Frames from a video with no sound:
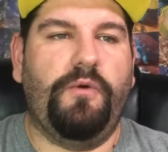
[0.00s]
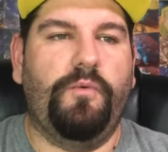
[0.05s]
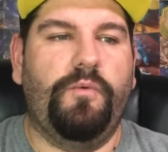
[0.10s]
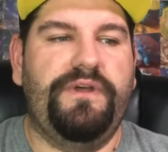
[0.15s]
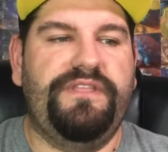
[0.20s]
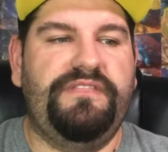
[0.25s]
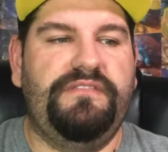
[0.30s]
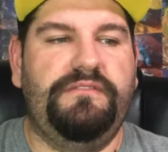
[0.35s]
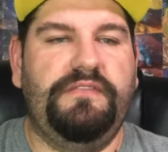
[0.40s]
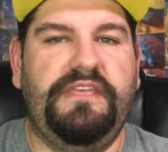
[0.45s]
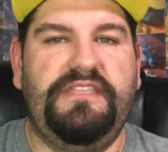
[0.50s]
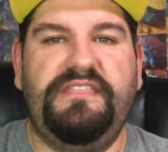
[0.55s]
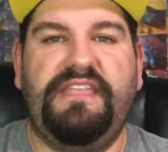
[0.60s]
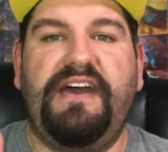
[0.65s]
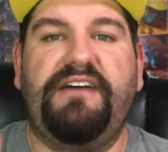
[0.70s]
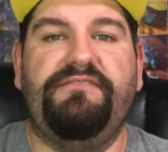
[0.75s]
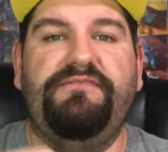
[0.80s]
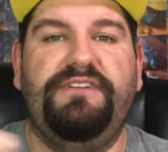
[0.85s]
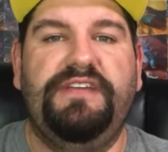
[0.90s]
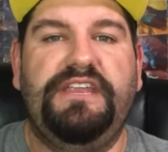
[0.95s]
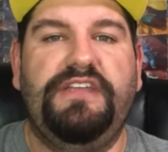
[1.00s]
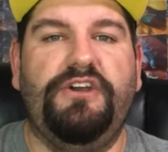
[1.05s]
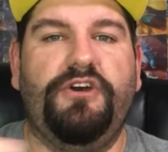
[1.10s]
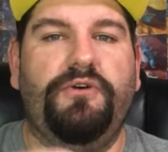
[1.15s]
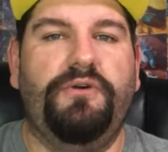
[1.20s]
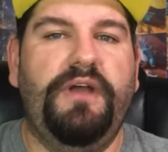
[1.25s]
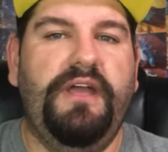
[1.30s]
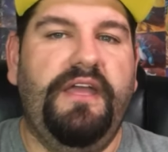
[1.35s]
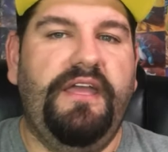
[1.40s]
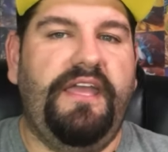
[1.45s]
within that
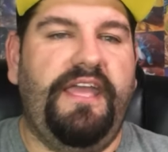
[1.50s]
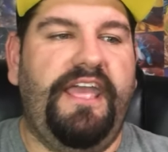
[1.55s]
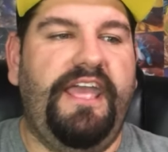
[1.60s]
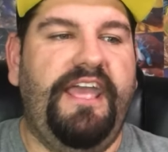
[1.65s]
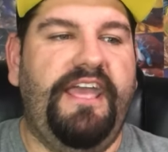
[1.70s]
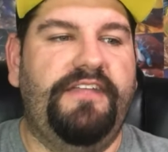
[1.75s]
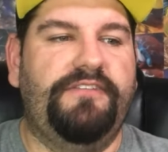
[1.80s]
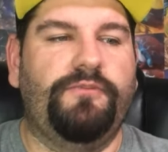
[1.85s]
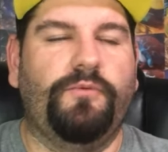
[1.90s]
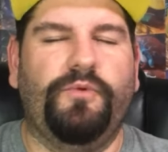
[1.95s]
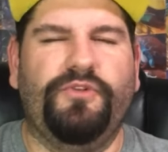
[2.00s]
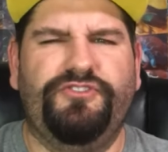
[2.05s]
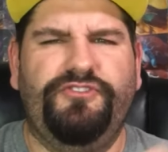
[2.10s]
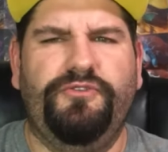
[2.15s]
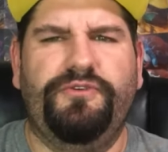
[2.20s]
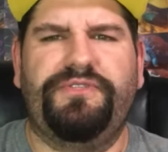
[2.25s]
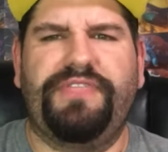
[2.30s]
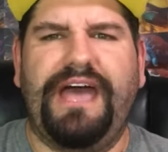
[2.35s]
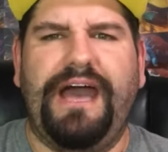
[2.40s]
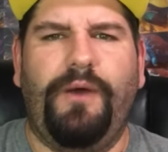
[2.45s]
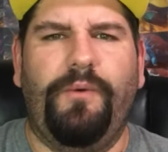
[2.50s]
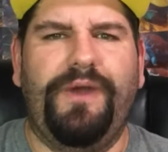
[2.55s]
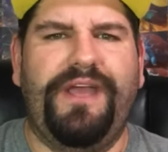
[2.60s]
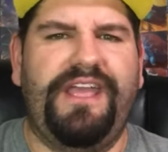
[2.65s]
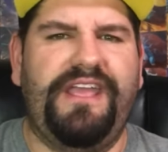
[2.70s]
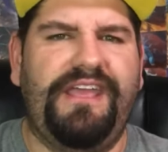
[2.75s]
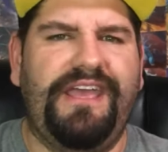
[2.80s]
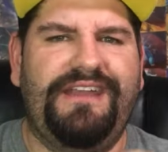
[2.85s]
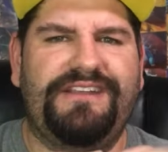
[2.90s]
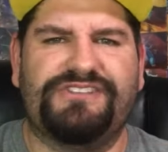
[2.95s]
video, and we'll do it that
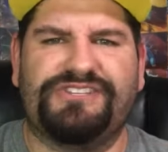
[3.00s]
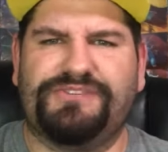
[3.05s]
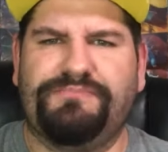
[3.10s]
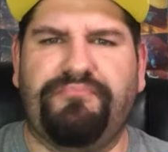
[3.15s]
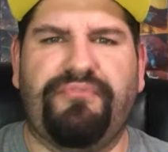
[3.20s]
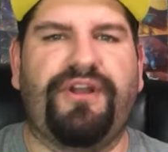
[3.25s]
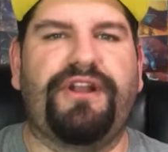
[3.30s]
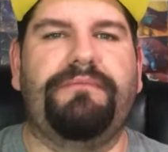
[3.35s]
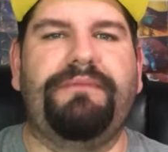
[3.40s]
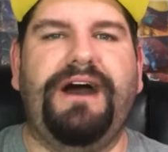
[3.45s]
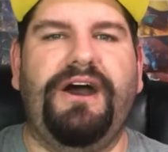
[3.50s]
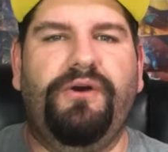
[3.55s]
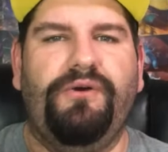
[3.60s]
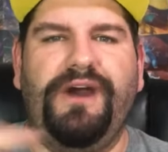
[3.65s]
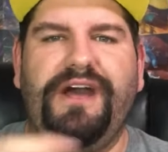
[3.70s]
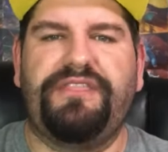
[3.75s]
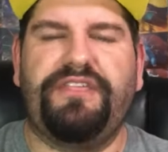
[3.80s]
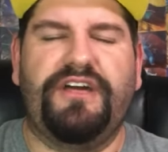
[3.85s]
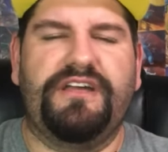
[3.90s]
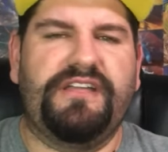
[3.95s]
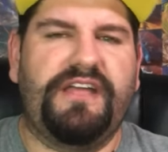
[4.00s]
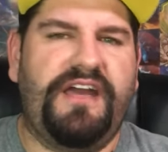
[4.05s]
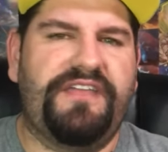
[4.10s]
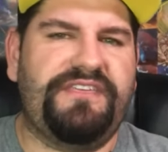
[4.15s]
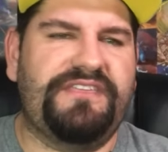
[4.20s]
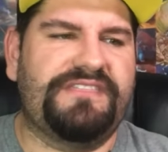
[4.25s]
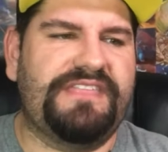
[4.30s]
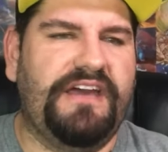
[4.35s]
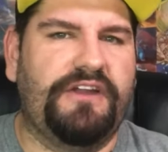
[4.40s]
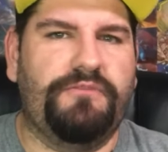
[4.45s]
way and spread them out. I
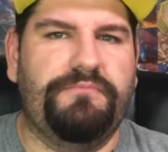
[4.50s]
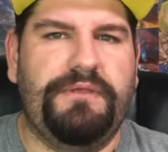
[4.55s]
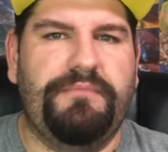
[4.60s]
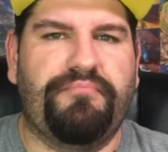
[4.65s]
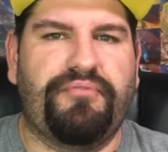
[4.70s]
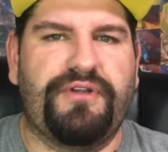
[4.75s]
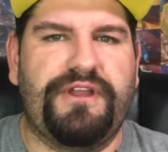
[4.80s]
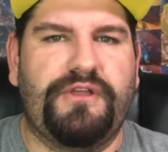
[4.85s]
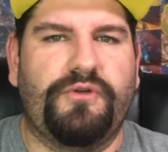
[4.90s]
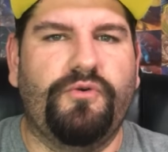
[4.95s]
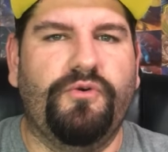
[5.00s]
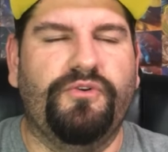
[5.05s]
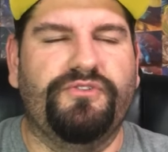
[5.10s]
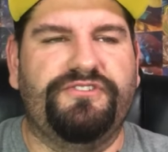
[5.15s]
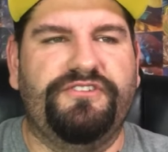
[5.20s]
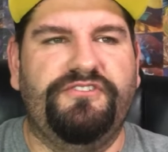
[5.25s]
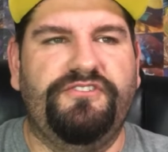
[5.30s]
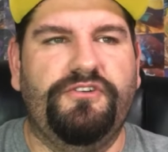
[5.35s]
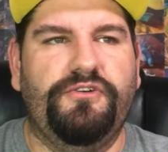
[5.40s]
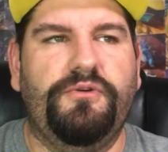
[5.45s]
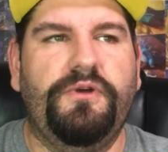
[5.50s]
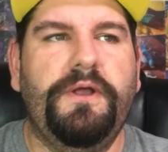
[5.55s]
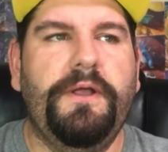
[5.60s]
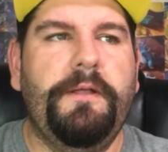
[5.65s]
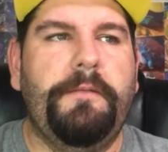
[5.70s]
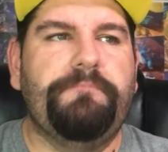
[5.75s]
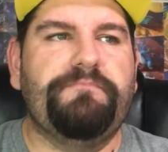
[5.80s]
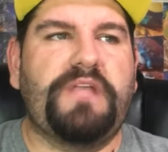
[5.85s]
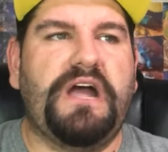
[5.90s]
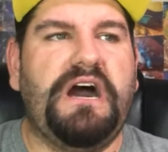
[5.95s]
think that'll be pretty cool to do.
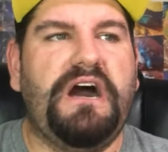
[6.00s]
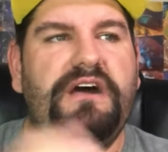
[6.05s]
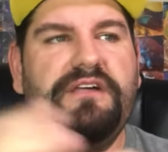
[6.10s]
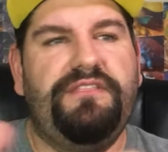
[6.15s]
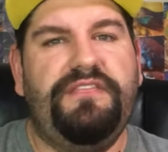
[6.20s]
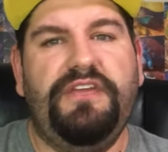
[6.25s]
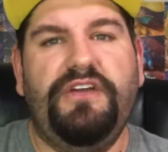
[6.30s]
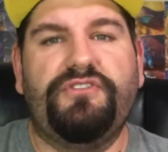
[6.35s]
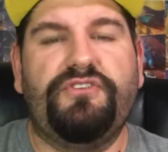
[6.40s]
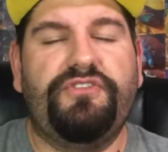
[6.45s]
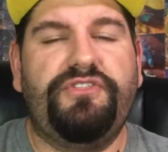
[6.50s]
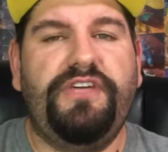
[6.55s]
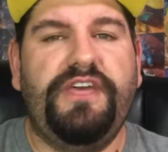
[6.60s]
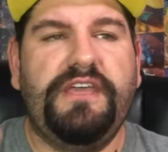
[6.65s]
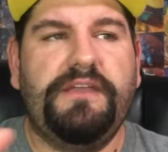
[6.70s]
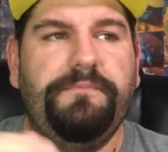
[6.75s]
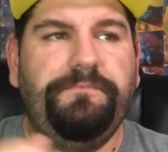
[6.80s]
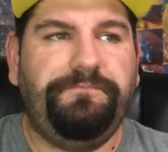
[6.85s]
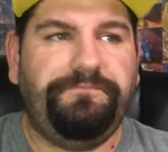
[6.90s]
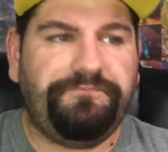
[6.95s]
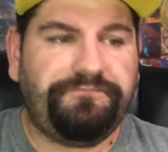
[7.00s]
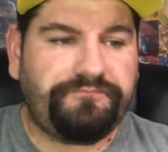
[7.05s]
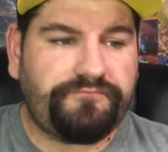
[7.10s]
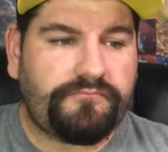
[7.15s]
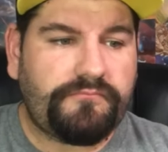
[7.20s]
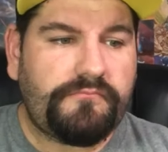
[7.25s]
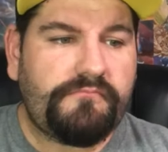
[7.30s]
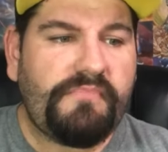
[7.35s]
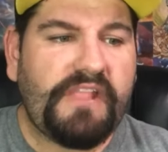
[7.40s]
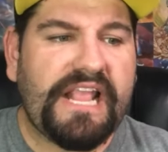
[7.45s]
The other thing
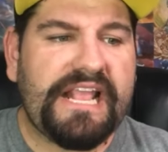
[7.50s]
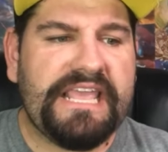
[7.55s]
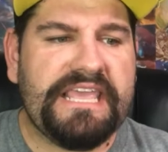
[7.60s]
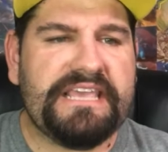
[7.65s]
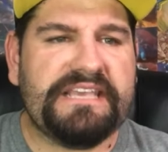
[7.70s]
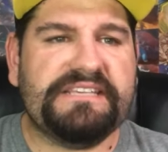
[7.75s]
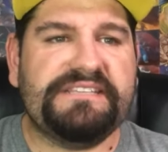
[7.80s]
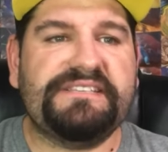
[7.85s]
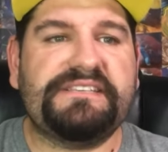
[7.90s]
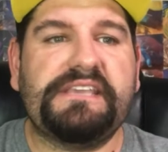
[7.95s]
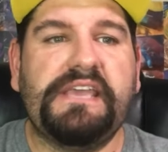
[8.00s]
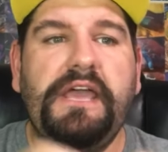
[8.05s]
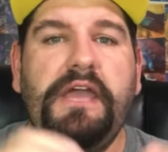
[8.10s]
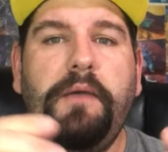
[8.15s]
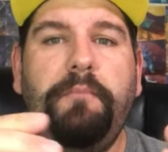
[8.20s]
is